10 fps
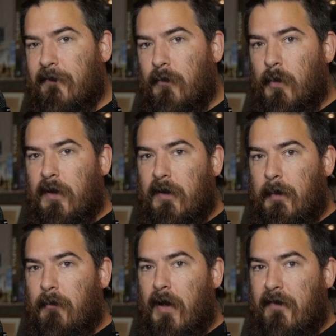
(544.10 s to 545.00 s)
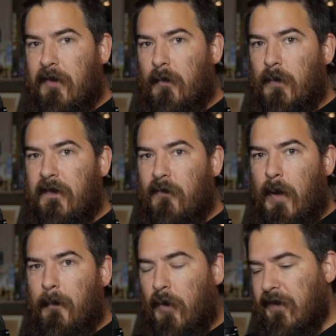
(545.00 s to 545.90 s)
we're going to be arriving in one of these
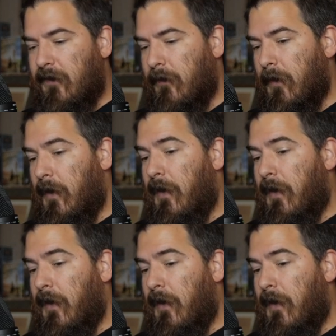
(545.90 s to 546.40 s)
waypoints.